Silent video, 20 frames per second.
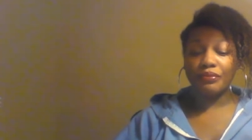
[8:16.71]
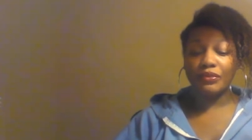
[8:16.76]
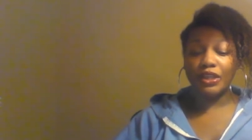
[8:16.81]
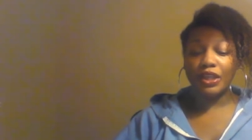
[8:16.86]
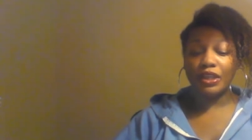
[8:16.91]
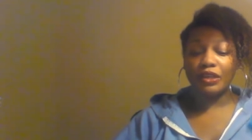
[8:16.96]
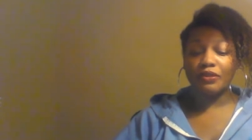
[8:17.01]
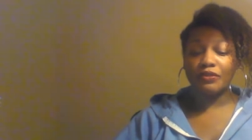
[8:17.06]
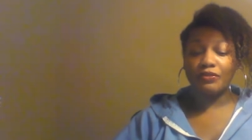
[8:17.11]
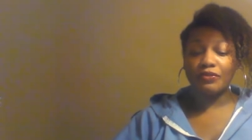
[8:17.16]

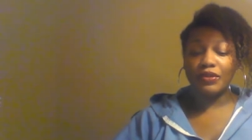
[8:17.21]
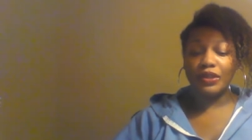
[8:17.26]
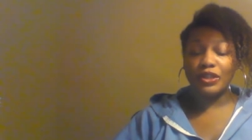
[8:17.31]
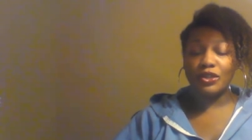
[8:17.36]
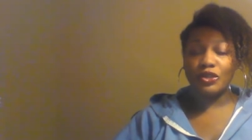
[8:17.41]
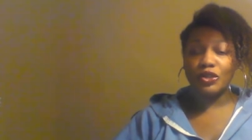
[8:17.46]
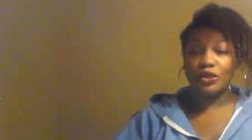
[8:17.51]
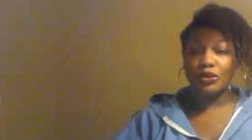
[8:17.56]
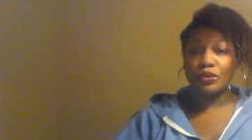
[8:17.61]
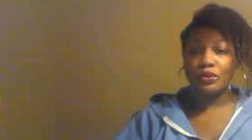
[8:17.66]
give it
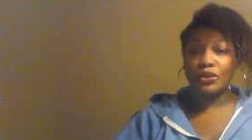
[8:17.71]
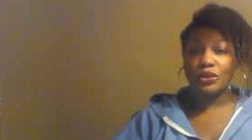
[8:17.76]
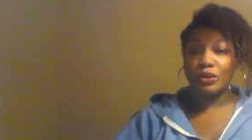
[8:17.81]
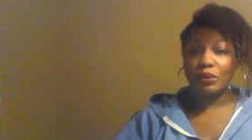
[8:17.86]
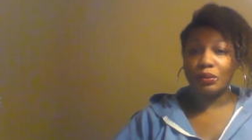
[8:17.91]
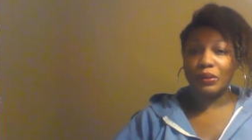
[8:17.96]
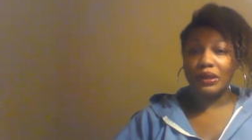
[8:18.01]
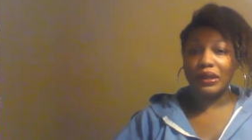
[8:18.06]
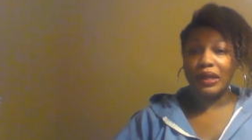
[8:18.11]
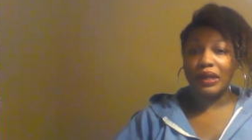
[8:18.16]
to
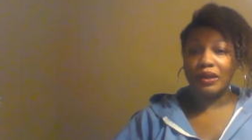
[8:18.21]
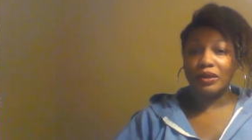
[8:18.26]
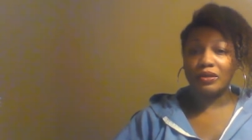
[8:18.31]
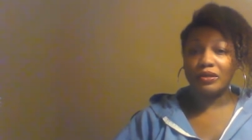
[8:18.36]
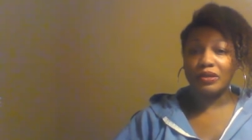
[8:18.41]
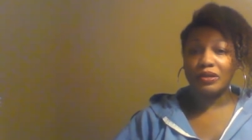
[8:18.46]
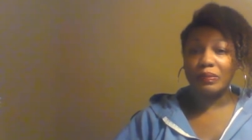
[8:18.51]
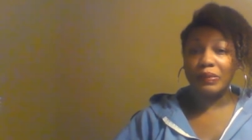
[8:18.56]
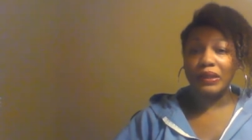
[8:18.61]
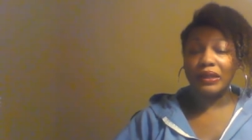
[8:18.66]
someone
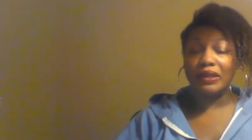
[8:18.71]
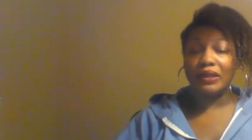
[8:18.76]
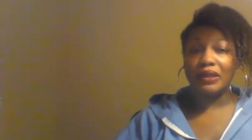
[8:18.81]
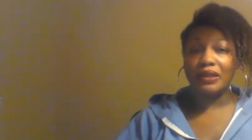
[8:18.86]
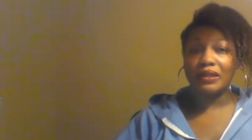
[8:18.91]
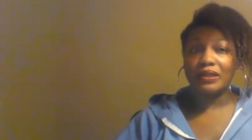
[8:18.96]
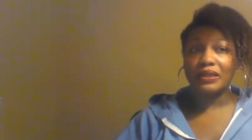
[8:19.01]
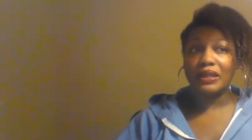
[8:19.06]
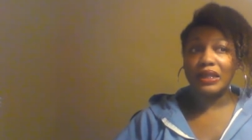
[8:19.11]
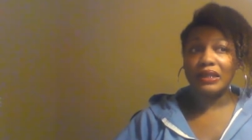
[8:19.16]
else
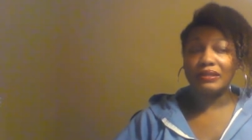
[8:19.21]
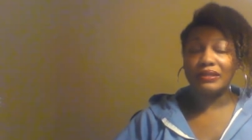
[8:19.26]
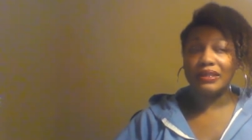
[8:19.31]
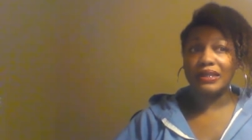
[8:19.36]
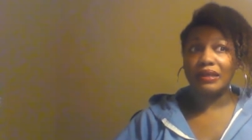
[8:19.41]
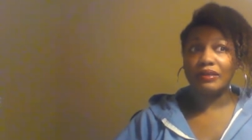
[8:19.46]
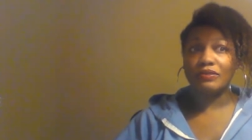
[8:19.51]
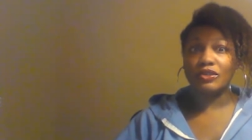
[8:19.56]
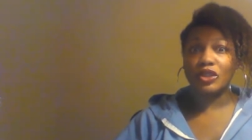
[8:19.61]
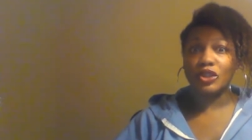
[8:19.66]
because
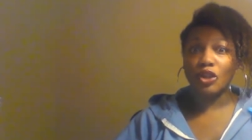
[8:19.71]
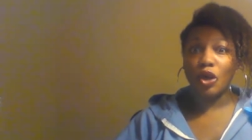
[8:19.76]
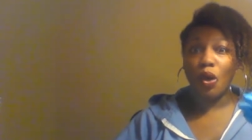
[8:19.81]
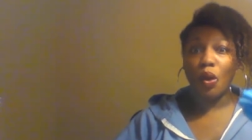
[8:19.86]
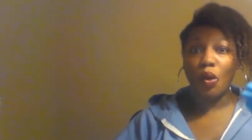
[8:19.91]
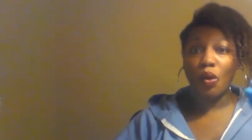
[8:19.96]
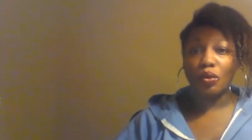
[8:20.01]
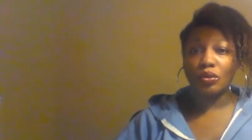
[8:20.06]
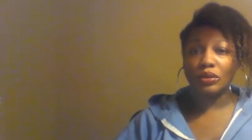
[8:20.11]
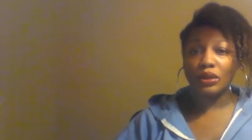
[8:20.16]
instead of just
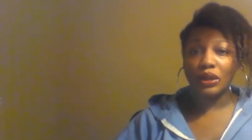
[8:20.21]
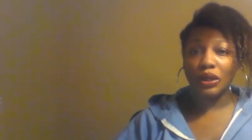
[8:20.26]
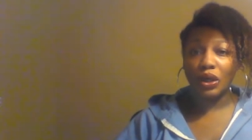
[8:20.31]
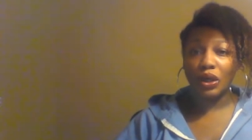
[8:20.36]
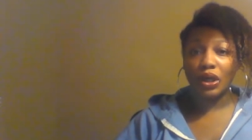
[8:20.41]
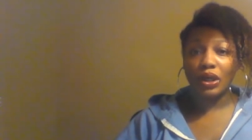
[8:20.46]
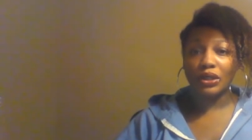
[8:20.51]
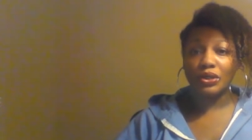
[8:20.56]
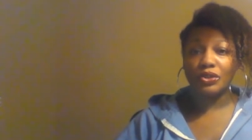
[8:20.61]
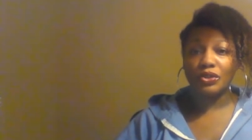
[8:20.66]
holding
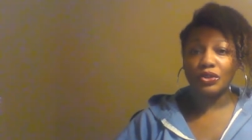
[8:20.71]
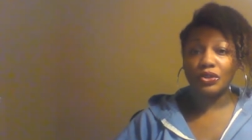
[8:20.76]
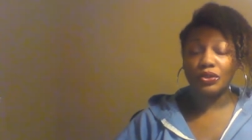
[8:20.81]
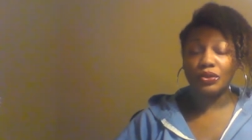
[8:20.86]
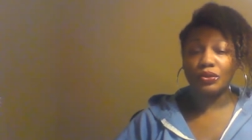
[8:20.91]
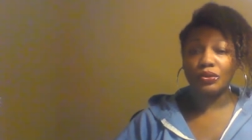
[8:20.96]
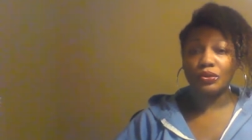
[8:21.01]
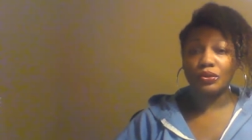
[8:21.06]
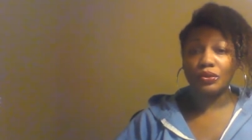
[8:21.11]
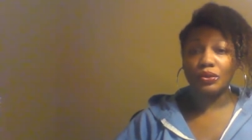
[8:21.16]
on
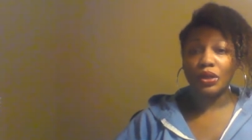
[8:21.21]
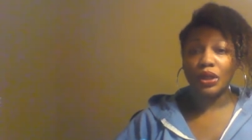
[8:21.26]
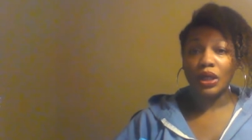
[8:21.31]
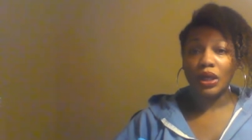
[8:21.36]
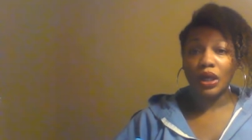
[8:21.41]
to